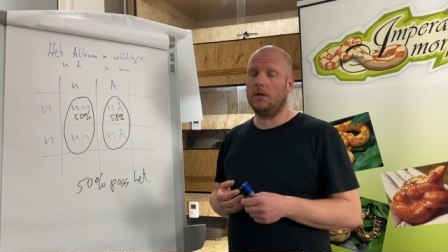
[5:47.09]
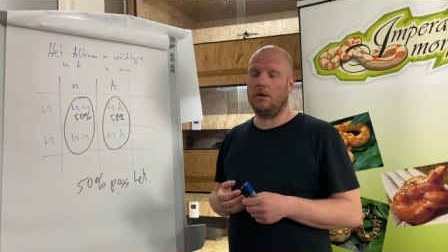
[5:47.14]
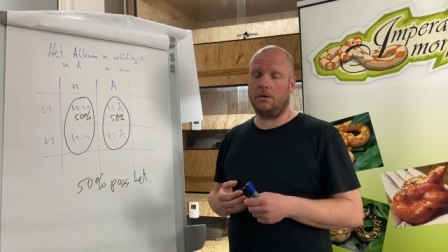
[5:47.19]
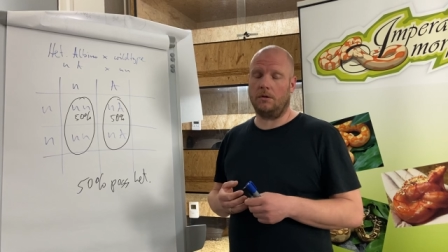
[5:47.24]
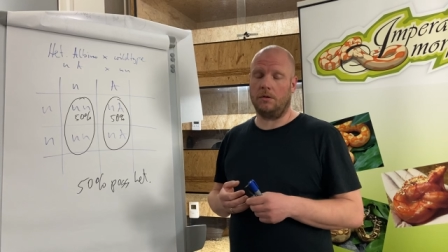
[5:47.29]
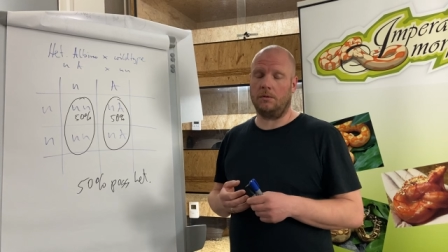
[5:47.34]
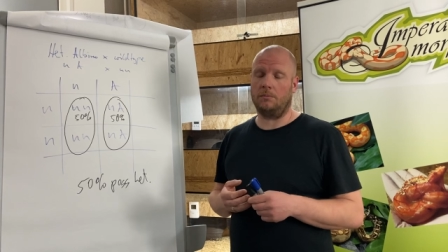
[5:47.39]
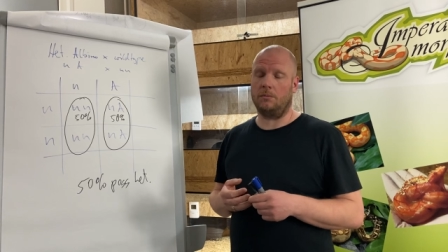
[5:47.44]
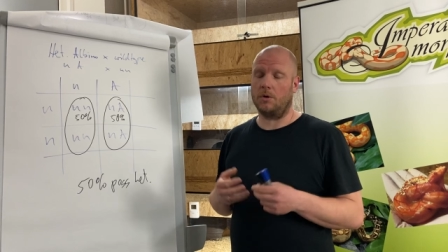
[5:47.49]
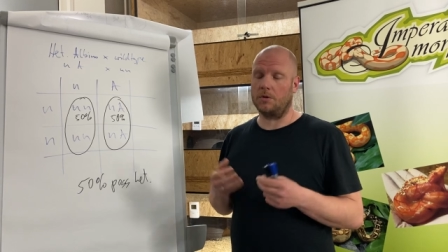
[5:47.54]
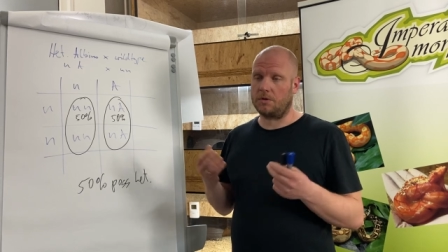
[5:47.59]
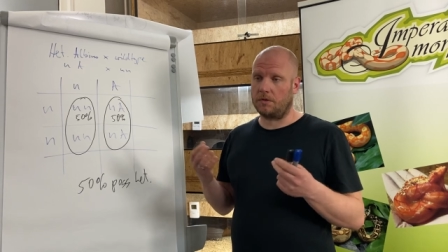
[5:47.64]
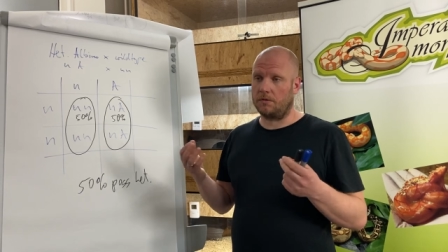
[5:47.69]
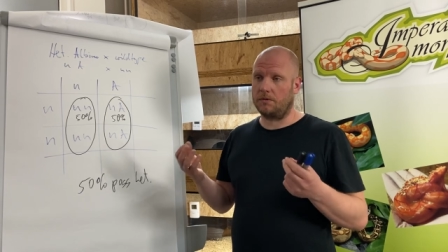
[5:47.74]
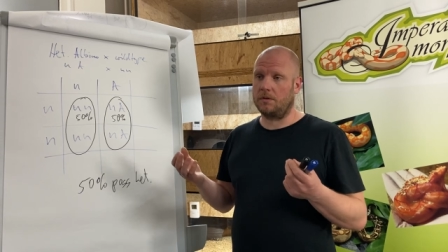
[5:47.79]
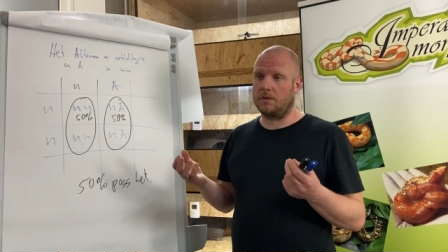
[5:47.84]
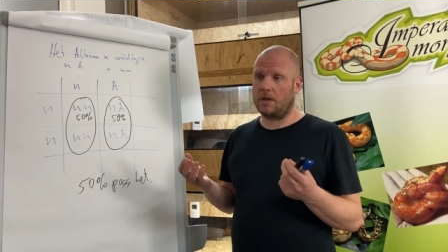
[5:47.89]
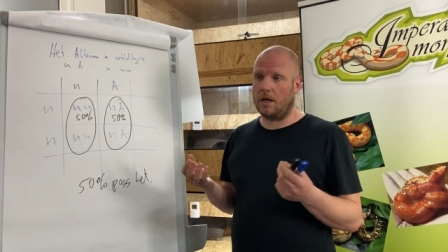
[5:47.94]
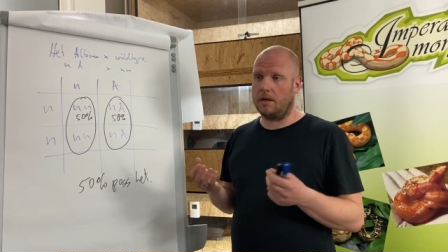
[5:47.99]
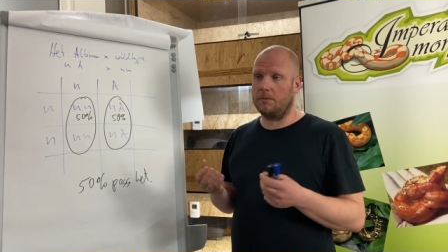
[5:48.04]
or most of
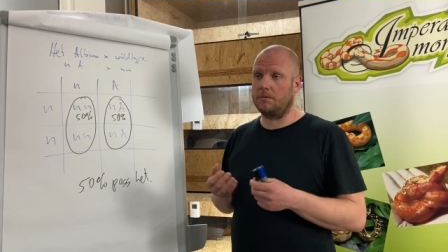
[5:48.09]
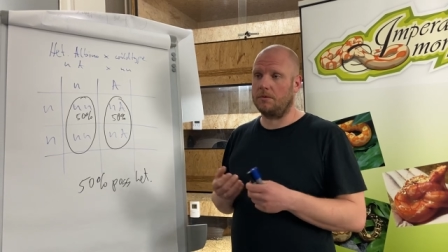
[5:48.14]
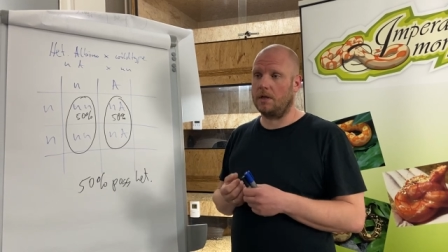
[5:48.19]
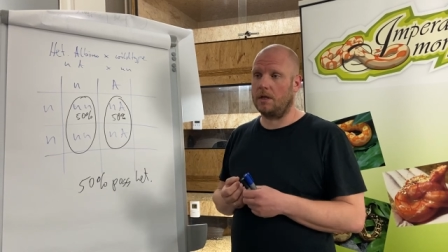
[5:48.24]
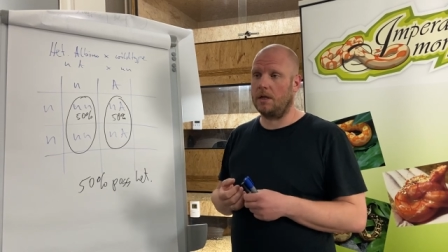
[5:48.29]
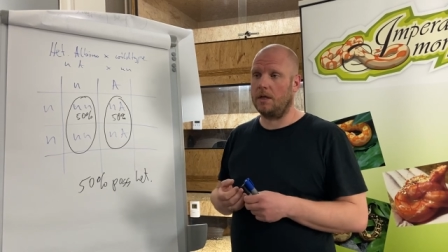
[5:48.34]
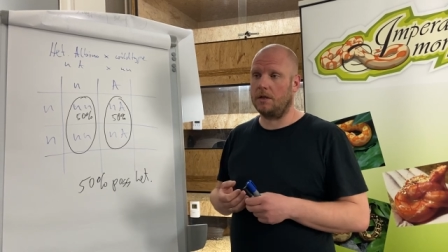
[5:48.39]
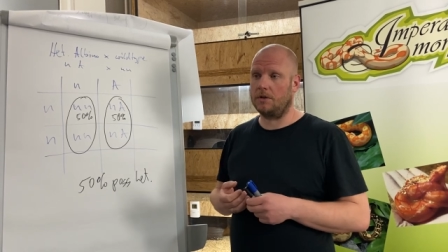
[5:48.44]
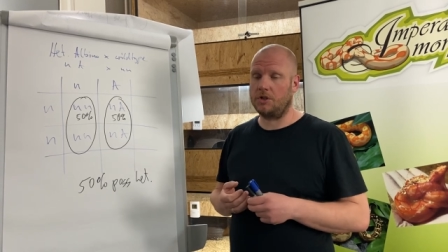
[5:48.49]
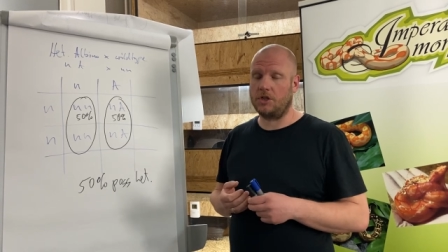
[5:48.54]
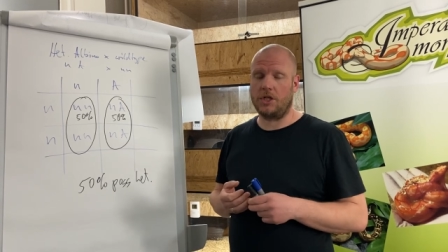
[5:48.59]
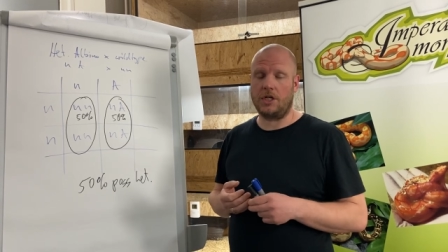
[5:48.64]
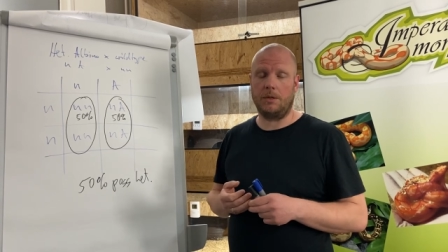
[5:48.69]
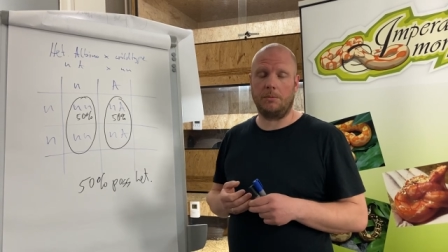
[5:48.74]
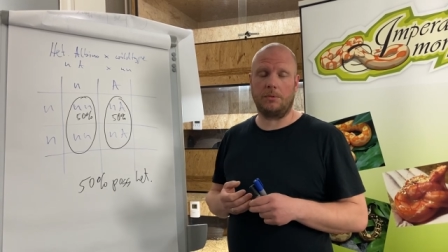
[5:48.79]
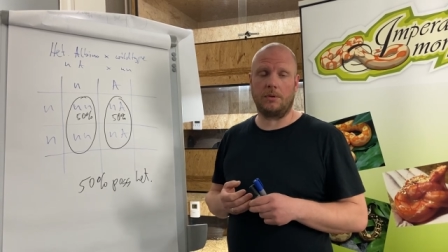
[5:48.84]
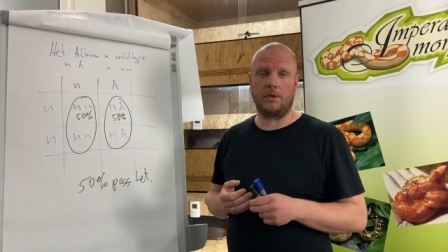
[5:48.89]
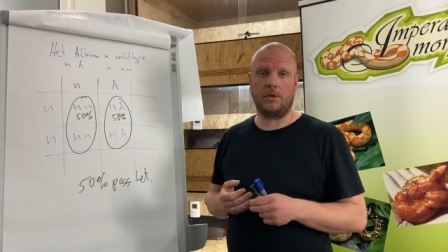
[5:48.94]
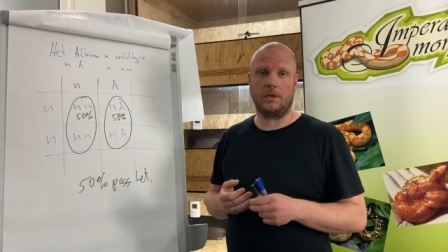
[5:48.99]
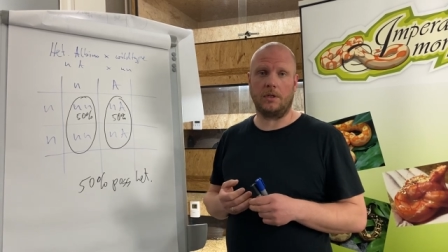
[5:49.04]
the times they are
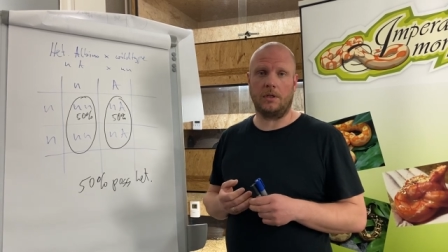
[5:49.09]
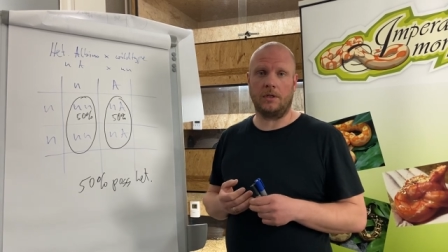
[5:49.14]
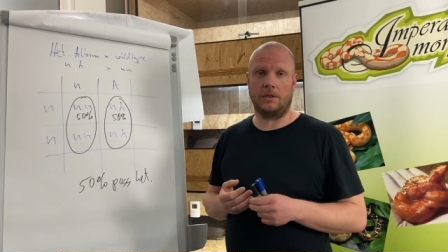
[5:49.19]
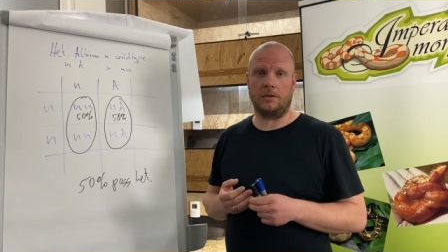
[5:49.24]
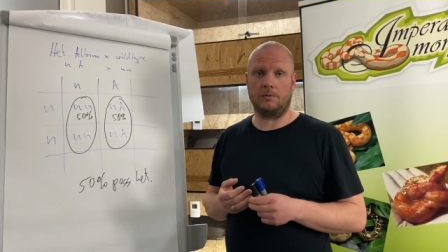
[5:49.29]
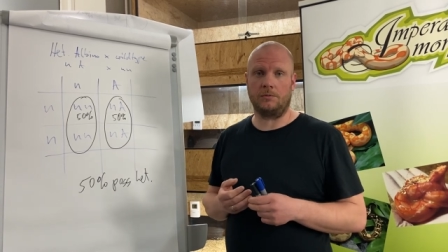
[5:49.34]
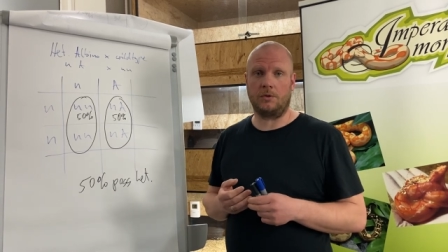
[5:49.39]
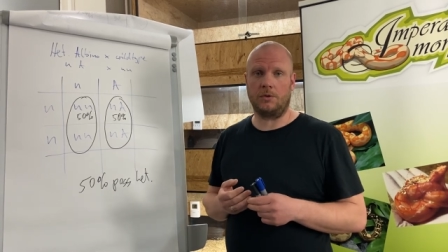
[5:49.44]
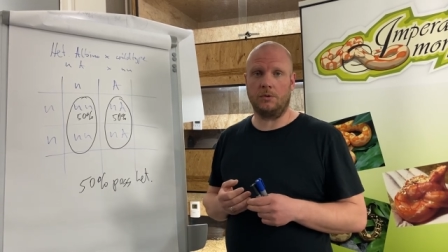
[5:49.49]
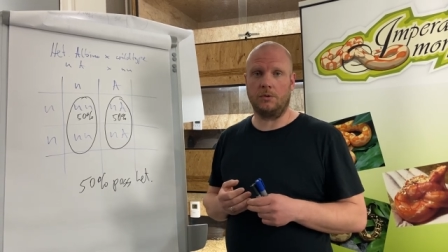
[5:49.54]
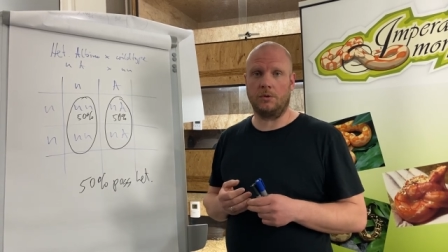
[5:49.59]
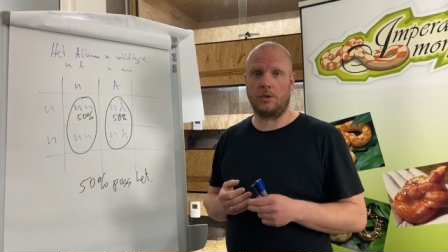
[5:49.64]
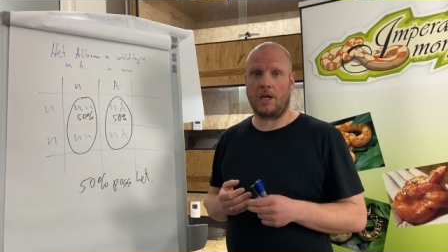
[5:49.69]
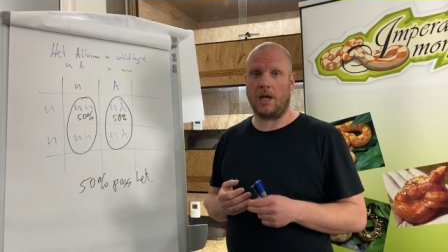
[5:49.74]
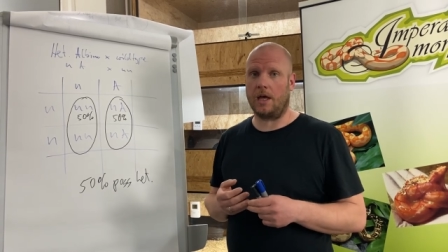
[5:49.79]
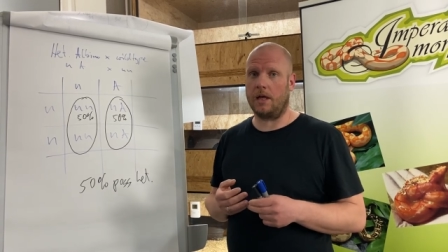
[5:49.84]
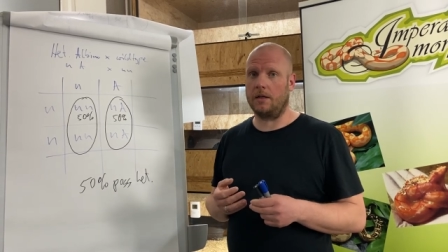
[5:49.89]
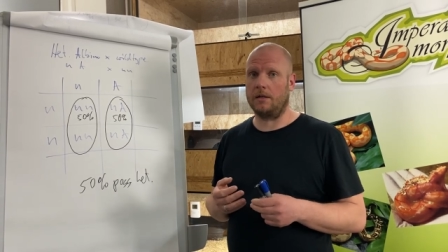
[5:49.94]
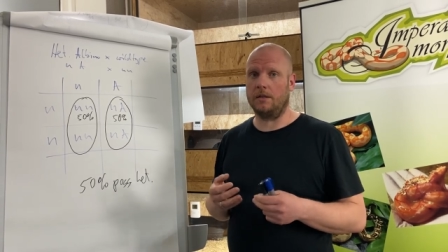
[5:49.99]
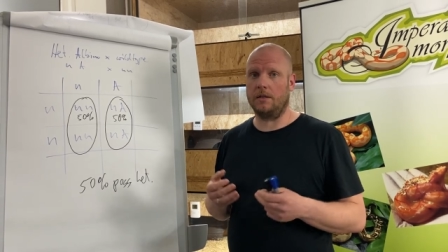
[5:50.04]
cheap, and uh, you
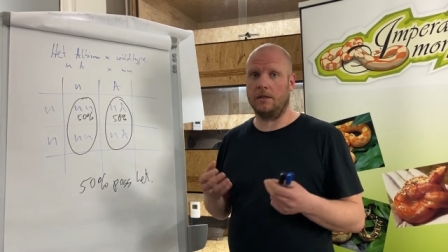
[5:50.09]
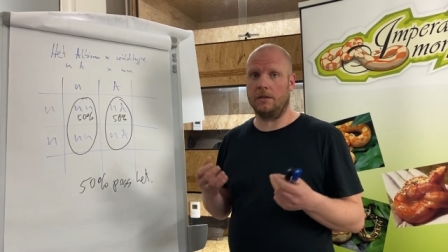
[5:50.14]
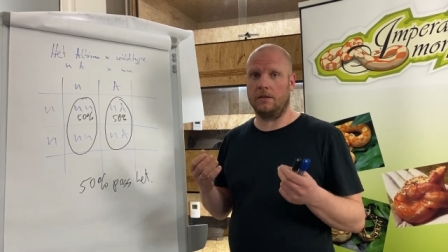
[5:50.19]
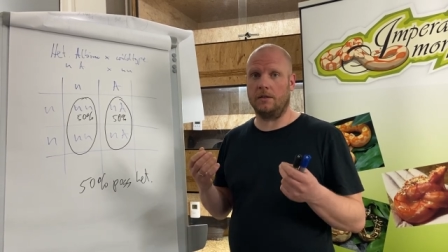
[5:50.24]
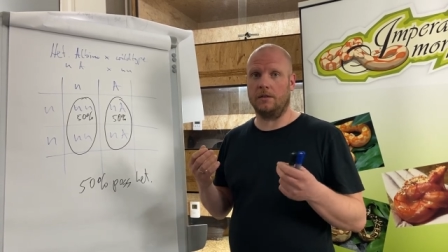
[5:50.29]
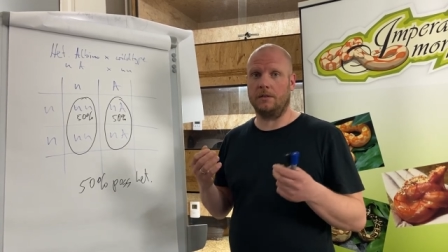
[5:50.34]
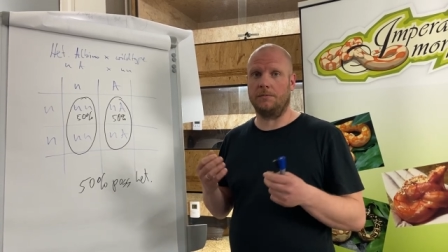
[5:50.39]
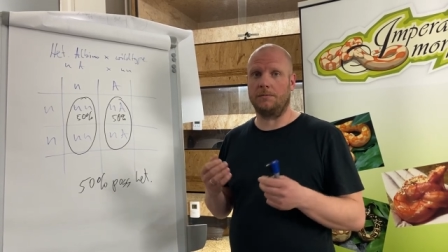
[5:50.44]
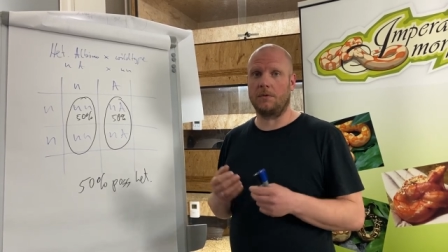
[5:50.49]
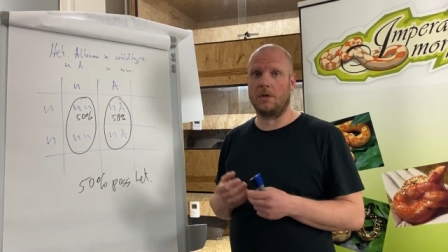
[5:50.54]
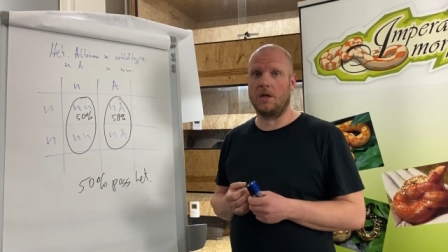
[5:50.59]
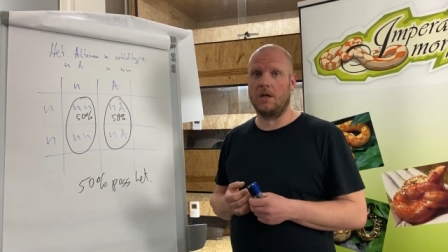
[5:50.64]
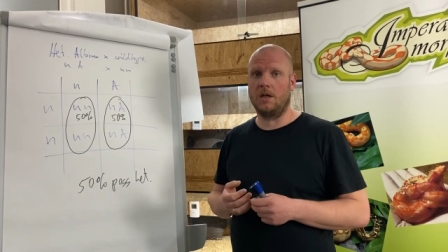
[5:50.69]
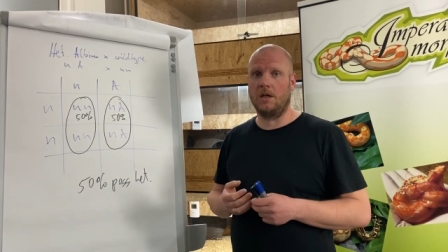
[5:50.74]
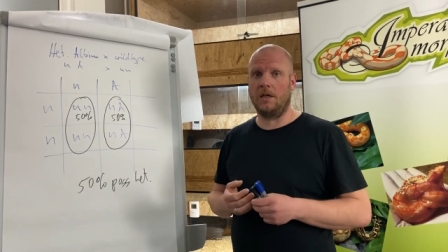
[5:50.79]
can uh,